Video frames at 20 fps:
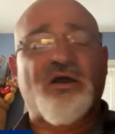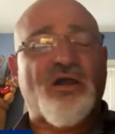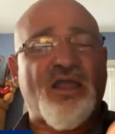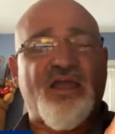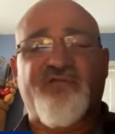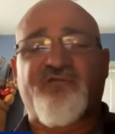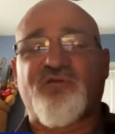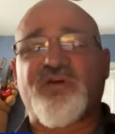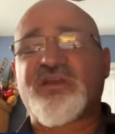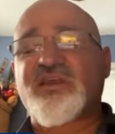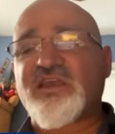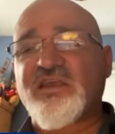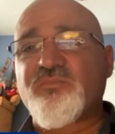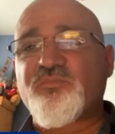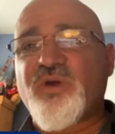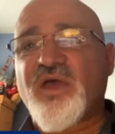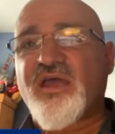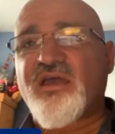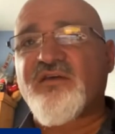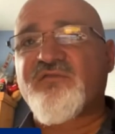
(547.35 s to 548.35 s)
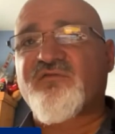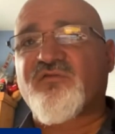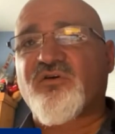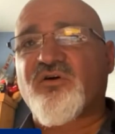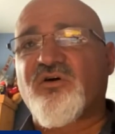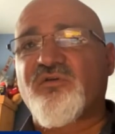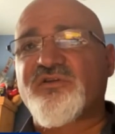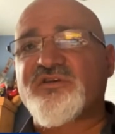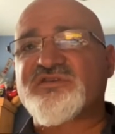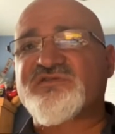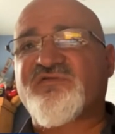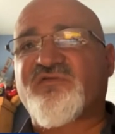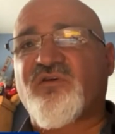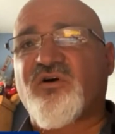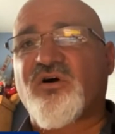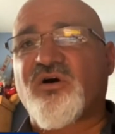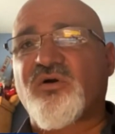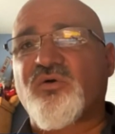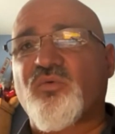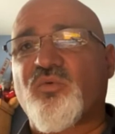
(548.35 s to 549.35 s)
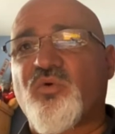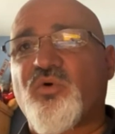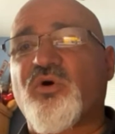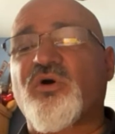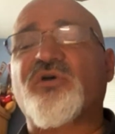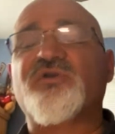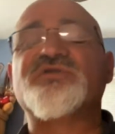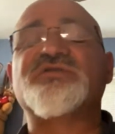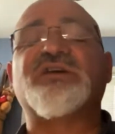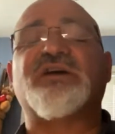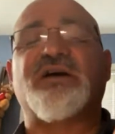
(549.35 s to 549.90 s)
if we keep paying for all these foreign wars,